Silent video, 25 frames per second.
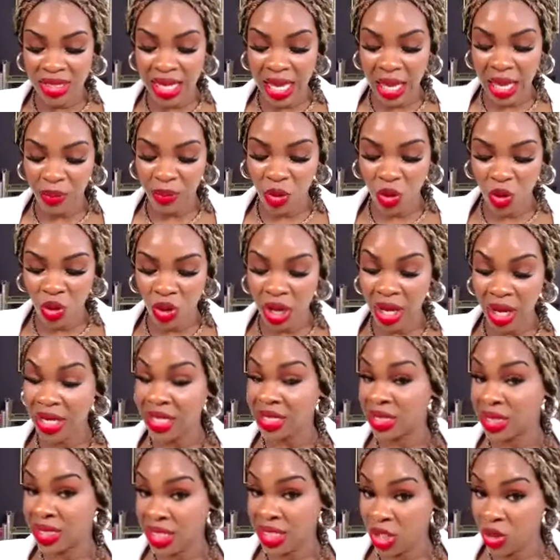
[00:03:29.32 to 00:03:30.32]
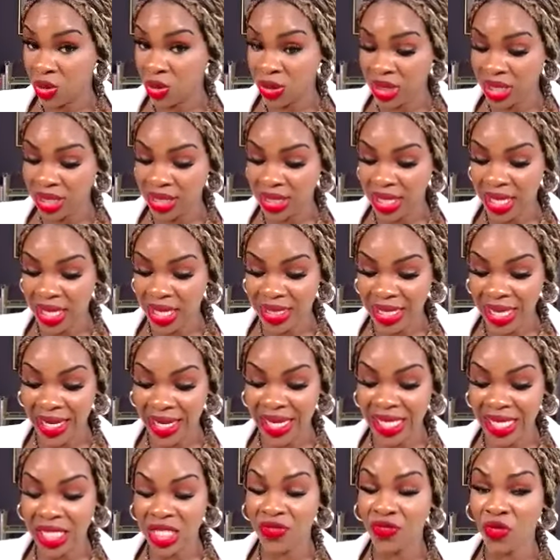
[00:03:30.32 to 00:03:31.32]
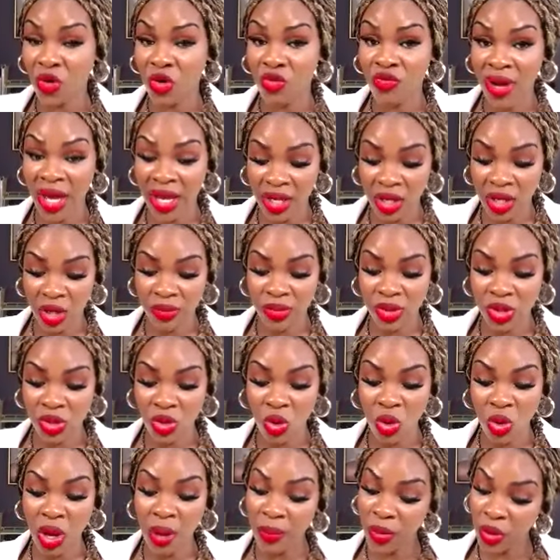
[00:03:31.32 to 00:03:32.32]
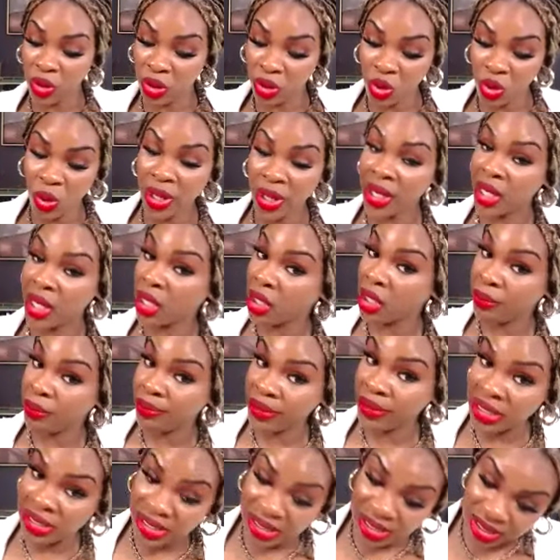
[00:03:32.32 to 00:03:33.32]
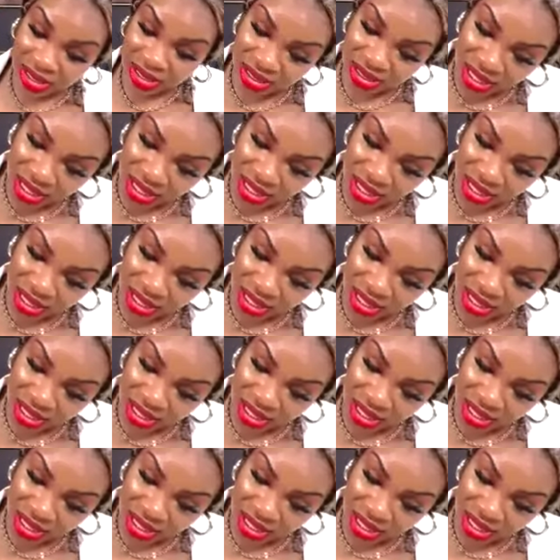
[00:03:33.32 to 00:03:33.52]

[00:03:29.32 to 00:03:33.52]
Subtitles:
It's LabCorp and it's a DOT test, and this is for random. So I'm gonna go ahead and complete the